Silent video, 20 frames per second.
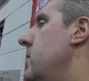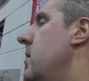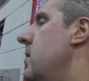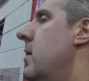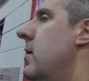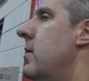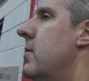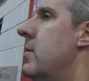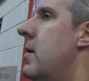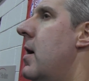
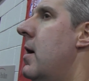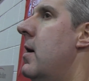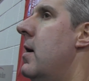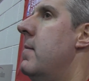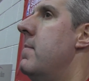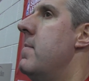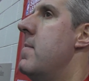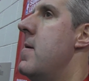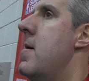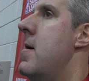You
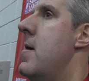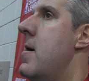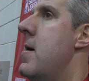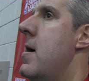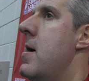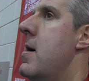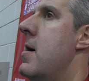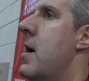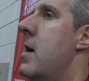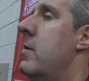know,
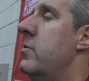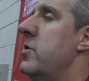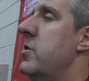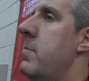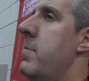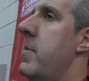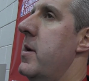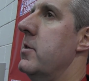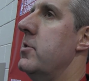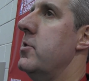I was
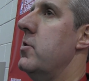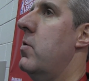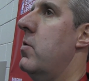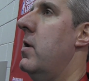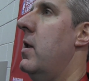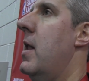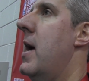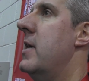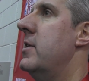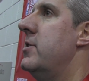in
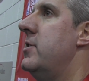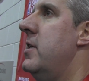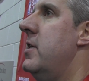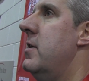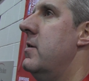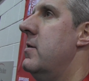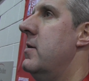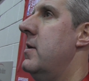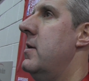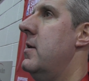Minnesota last
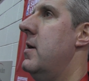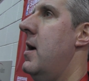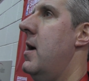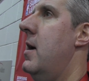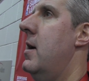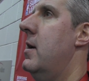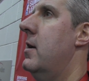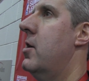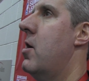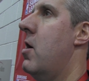year,
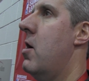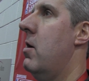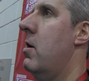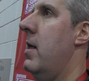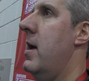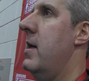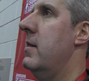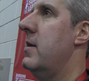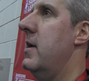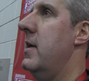and
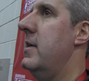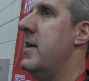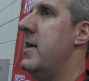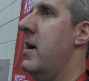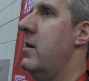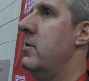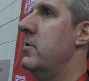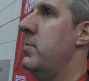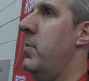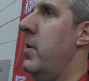Carl Anthony
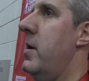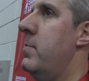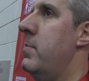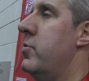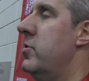Towns played